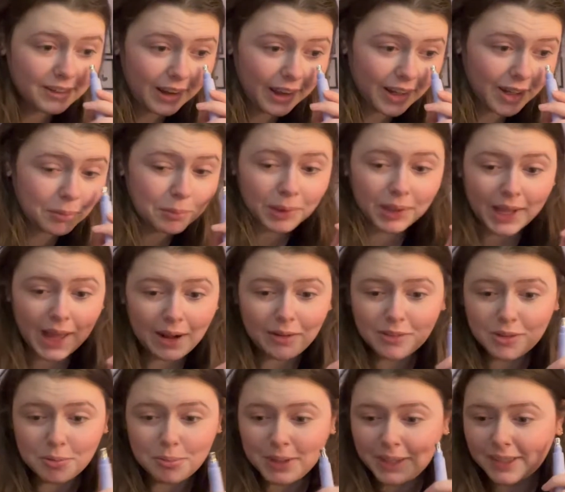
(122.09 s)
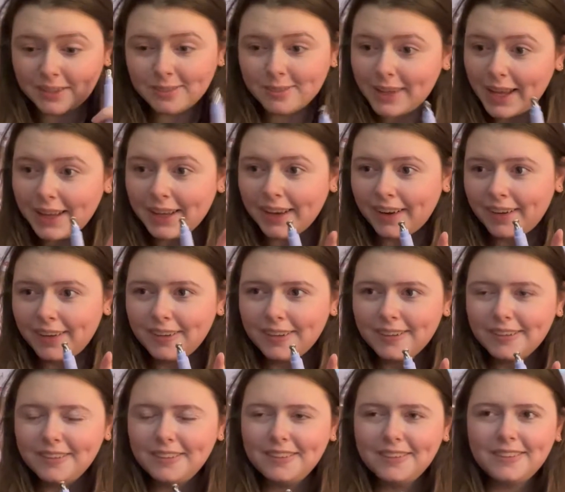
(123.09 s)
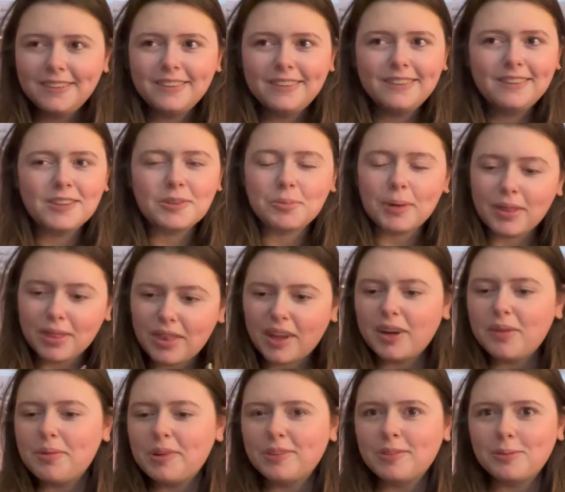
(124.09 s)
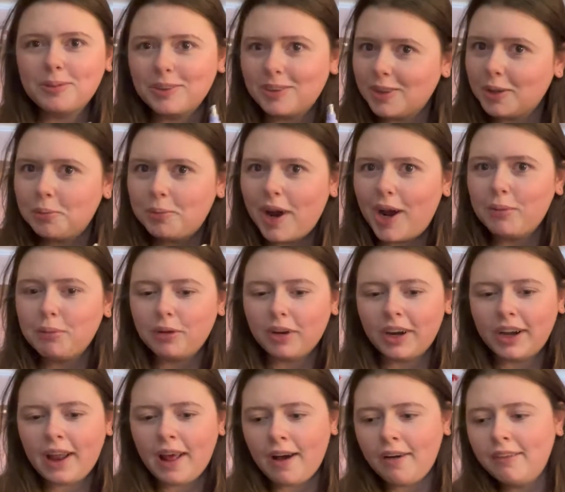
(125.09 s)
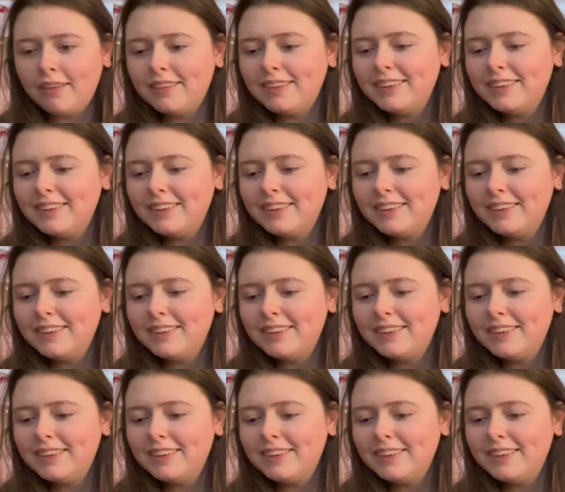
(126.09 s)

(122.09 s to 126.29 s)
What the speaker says: and I'm allowed to be excited. So my therapist would be so proud of me right now.